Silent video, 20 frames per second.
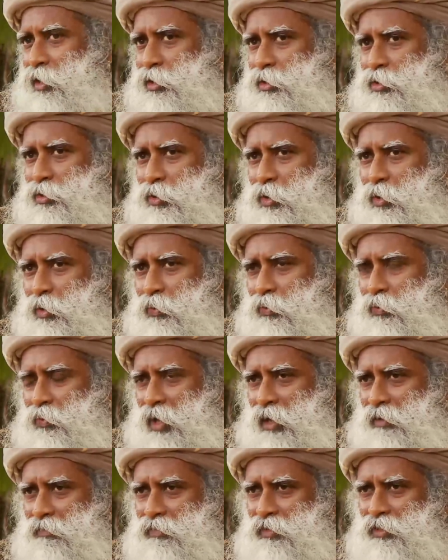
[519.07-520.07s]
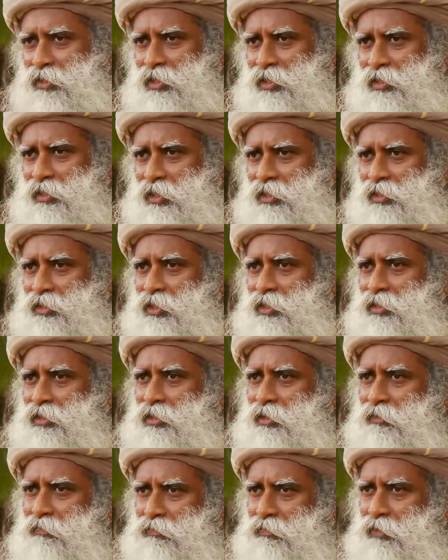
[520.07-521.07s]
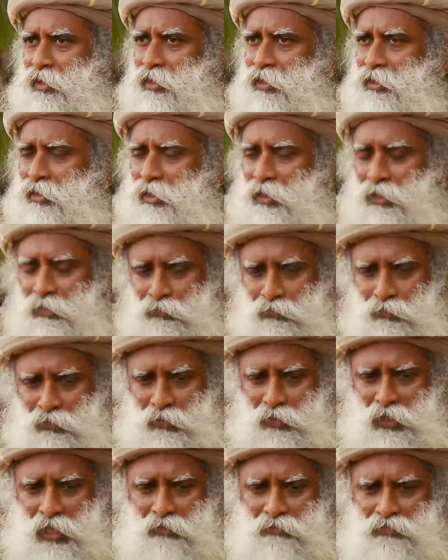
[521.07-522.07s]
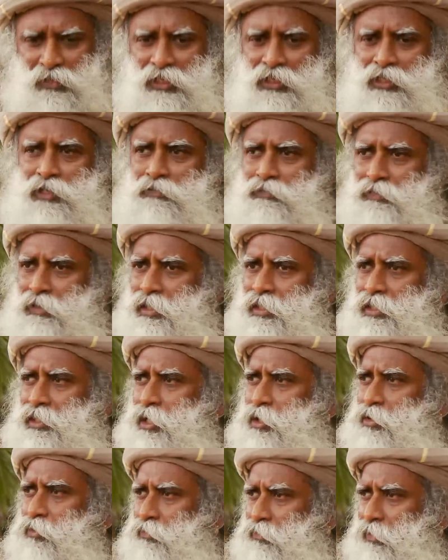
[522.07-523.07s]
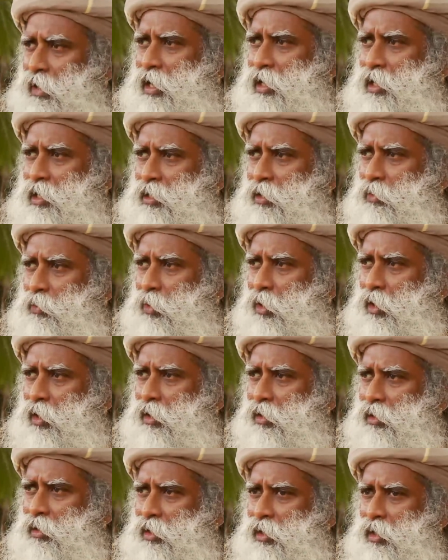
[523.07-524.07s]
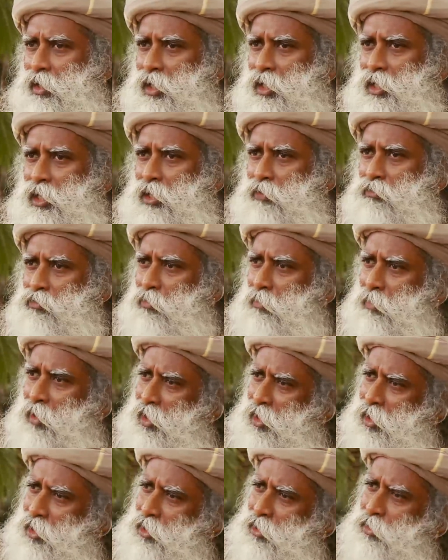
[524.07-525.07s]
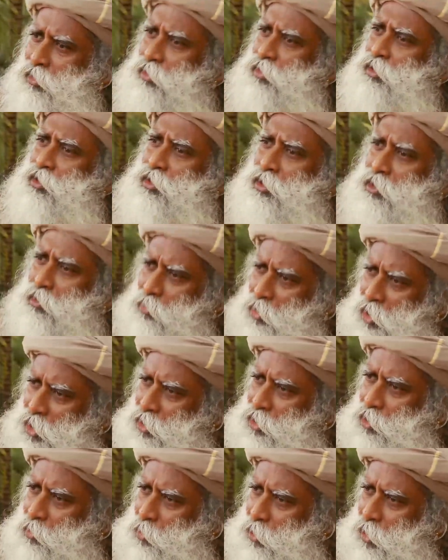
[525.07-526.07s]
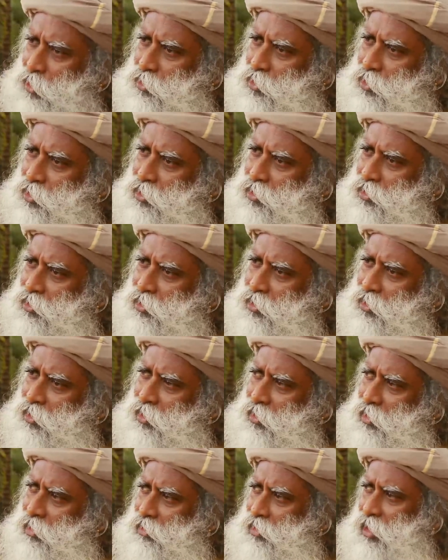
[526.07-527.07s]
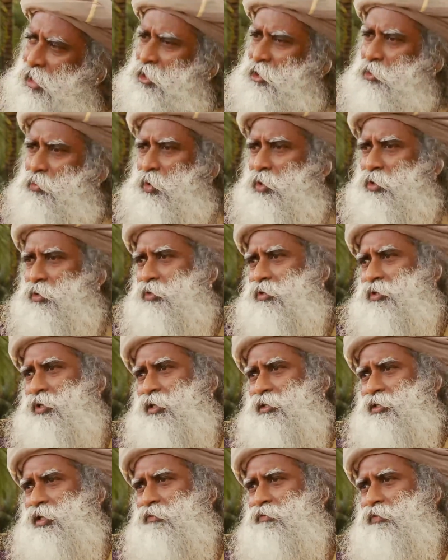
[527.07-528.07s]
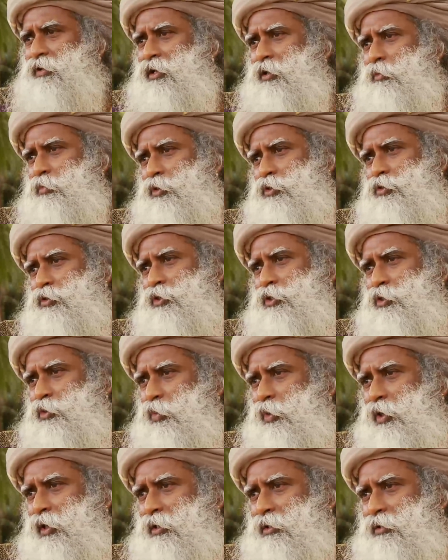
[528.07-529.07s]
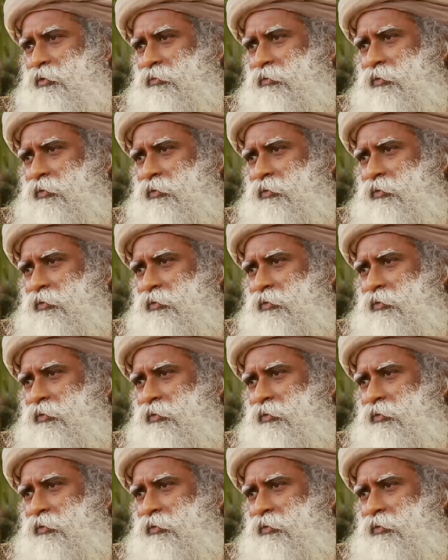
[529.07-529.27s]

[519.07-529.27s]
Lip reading: So everything that is every difference that you find in the world, if you make it into a discriminatory process, that is what you're suffering a prejudiced world.